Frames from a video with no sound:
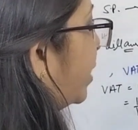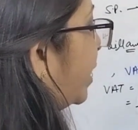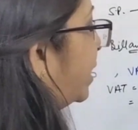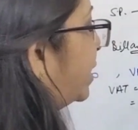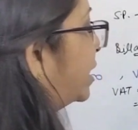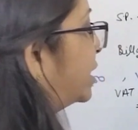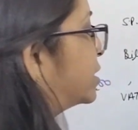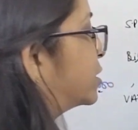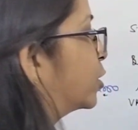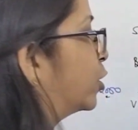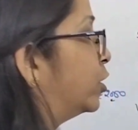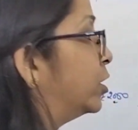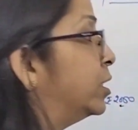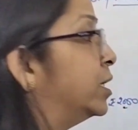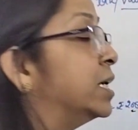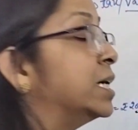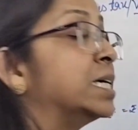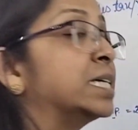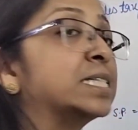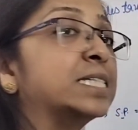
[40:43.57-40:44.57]
find is your
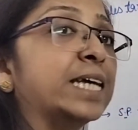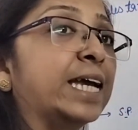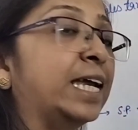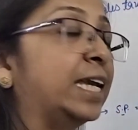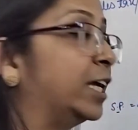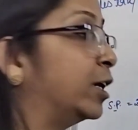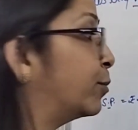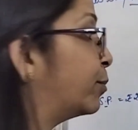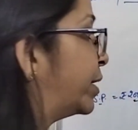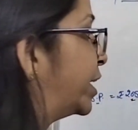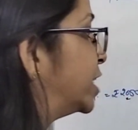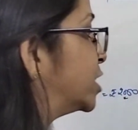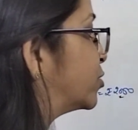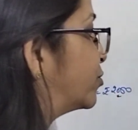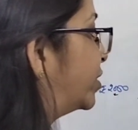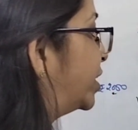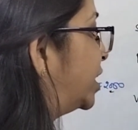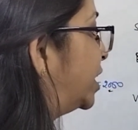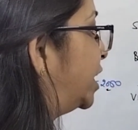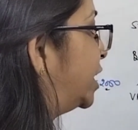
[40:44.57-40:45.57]
selling price.
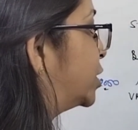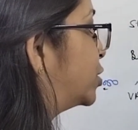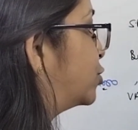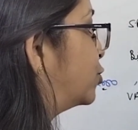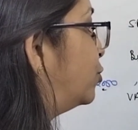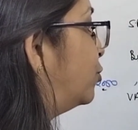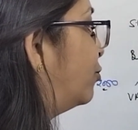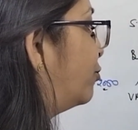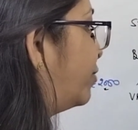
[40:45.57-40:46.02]
We need to